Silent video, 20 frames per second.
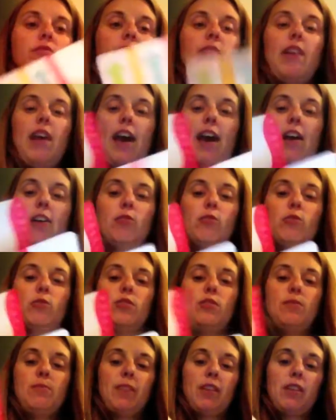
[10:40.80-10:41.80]
arrows,
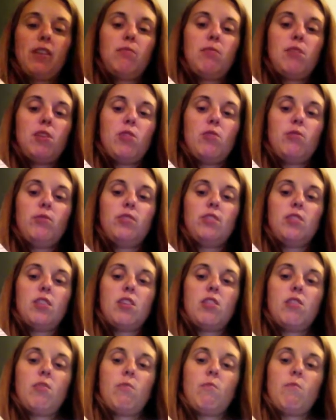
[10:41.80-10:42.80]
some that can be used
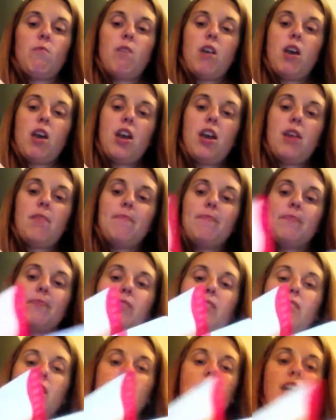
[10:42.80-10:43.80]
either way.
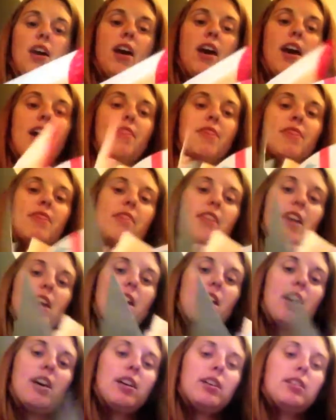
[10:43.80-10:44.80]
And
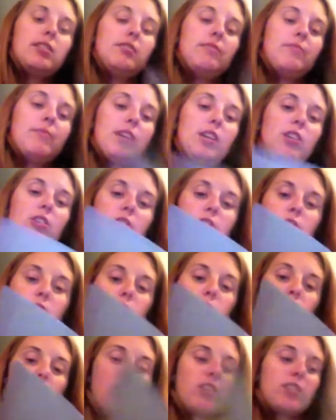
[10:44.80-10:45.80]
then it also
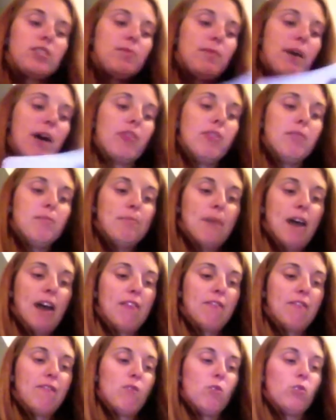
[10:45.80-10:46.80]
talks about the
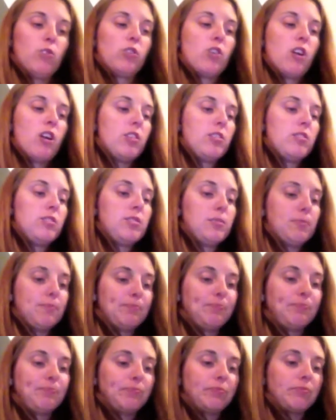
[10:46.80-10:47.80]
bifold cards.
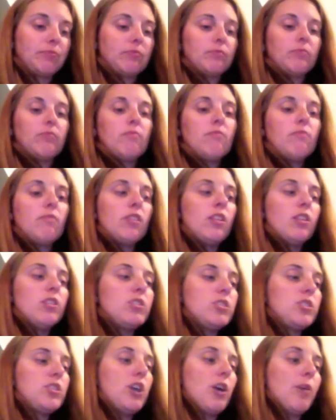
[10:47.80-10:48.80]

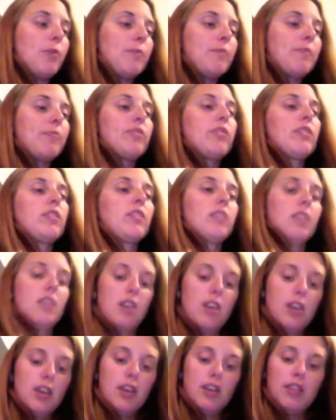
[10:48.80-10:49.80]
So
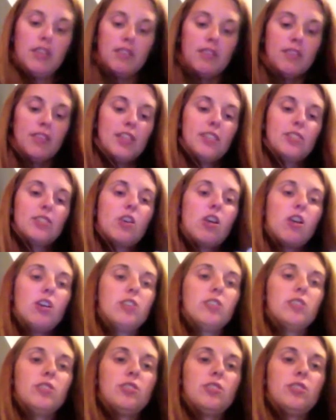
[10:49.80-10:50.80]
these
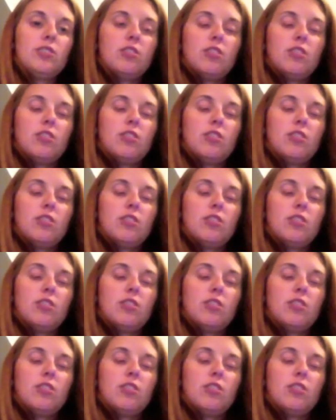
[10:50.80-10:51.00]
cards